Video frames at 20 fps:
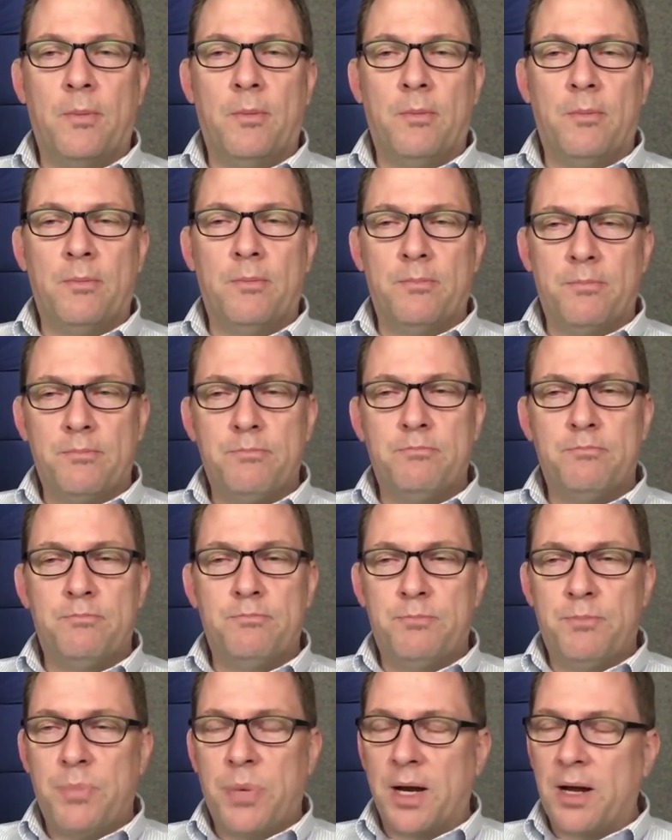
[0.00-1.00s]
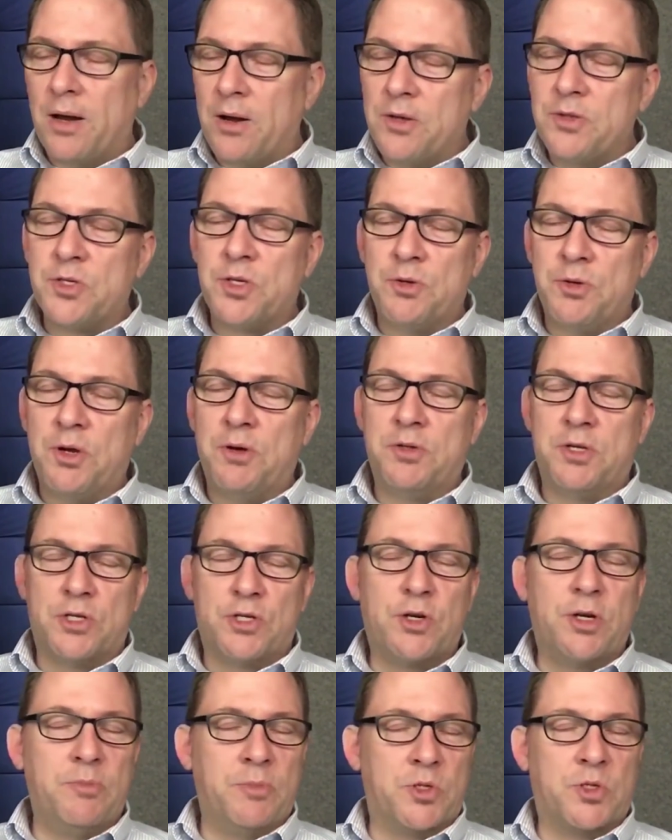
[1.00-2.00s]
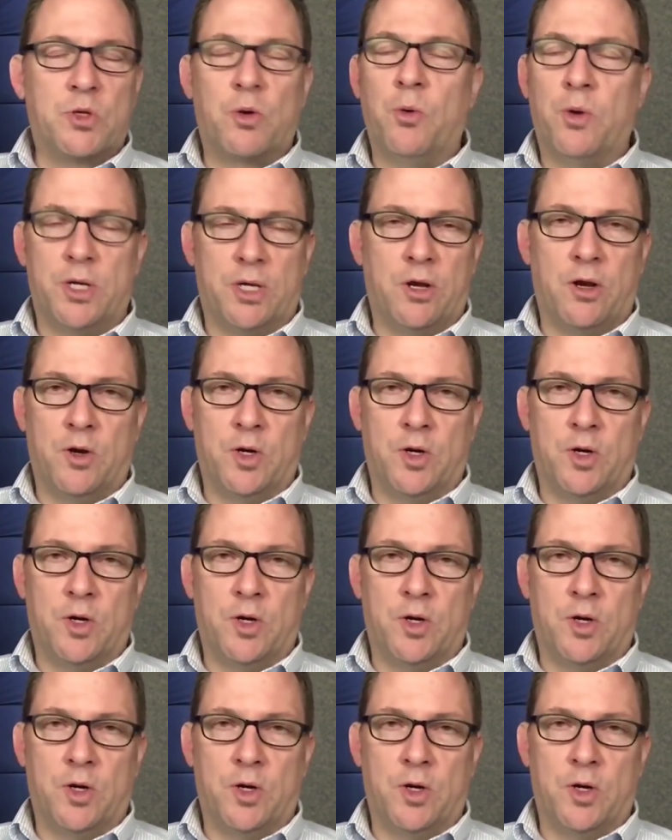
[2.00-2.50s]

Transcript: But I also know that treatment's going to